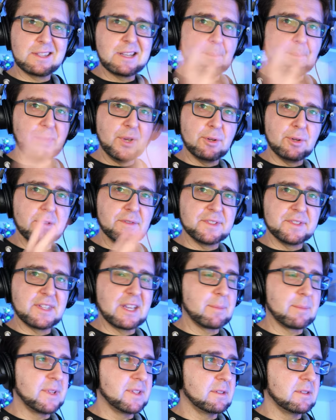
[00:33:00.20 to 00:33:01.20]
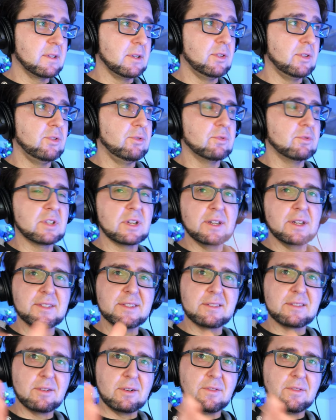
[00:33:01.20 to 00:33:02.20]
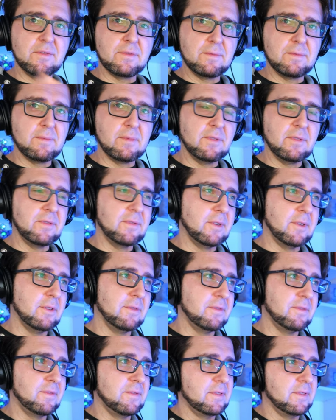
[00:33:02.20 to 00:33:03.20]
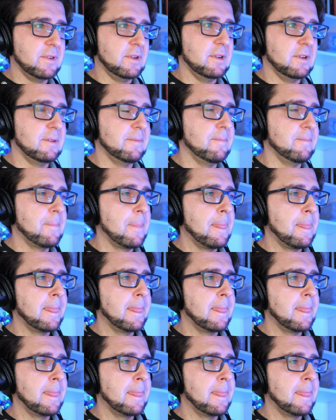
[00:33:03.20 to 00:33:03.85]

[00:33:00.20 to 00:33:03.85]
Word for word: dumping all of the segments in a huge list of of of, um,